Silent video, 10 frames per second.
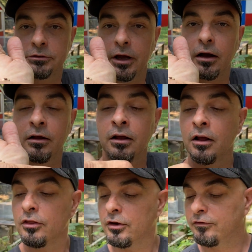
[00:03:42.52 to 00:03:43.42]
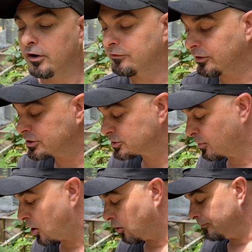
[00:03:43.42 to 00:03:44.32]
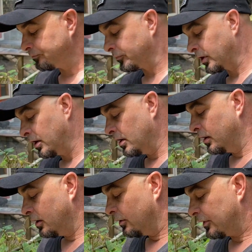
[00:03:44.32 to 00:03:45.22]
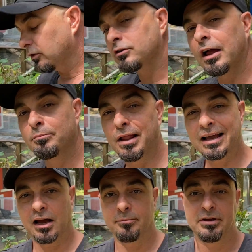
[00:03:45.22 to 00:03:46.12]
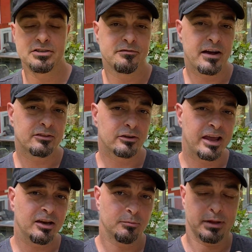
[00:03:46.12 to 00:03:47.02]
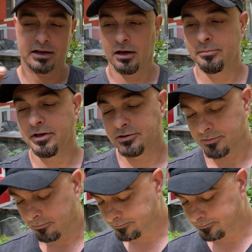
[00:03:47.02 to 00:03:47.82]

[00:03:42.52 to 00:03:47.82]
Yeah? They're very, very small. They look like black-eyed peas. In fact, they're kin to black-eyed peas.